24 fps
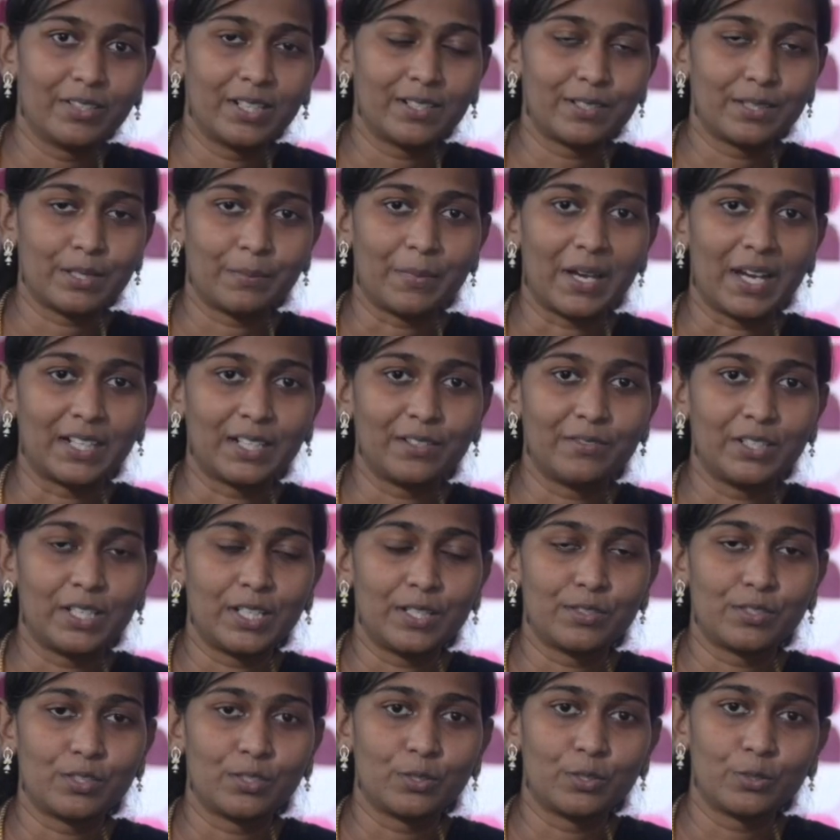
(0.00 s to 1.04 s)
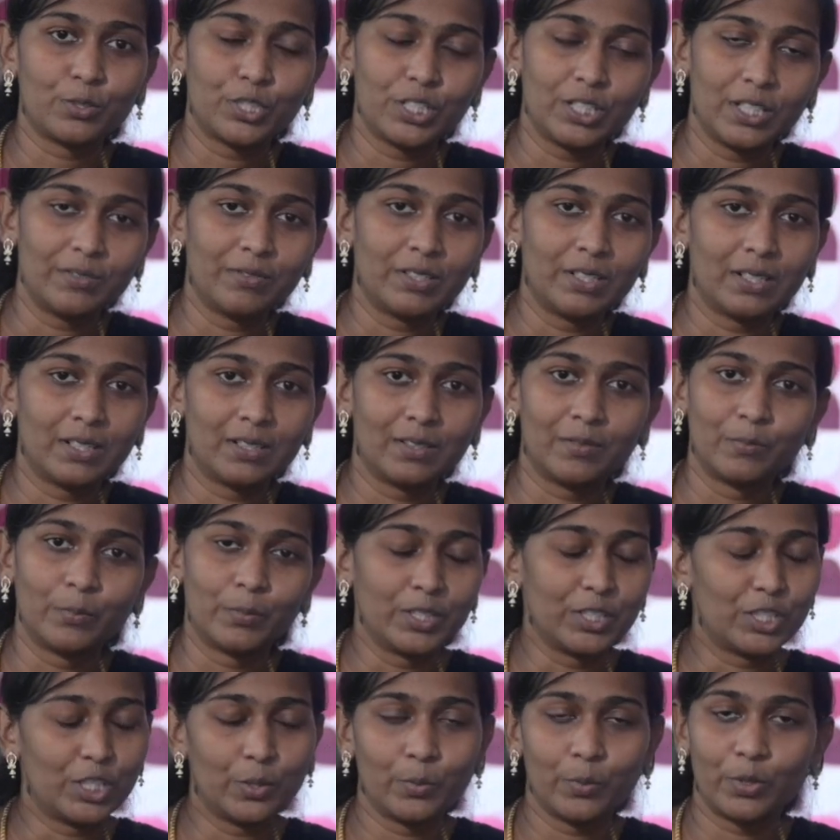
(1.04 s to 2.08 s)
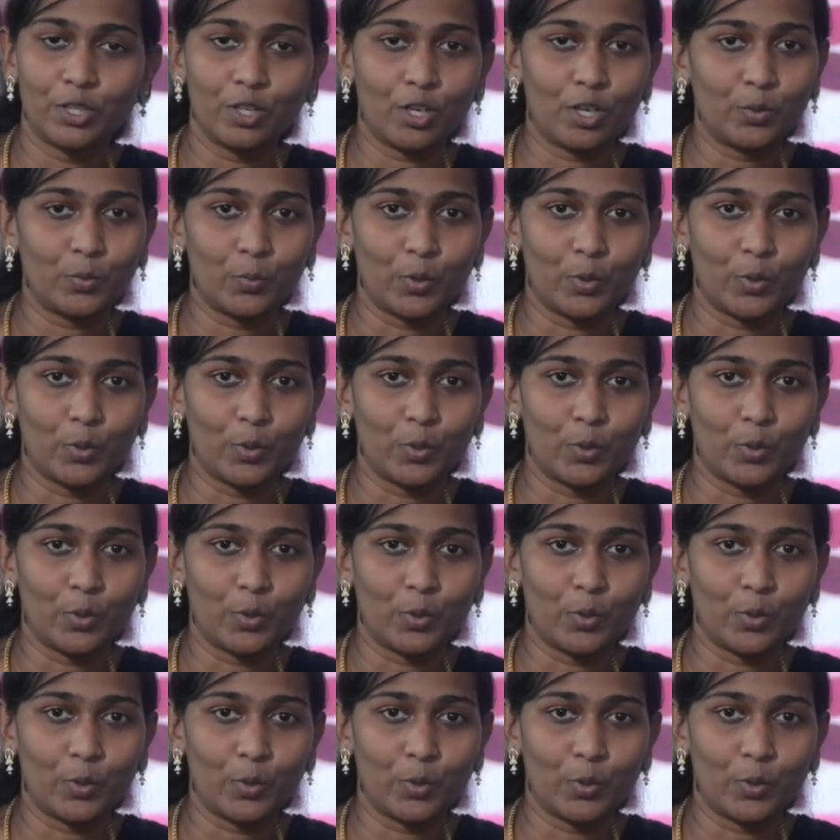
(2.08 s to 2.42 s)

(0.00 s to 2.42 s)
her some activities to do, she would not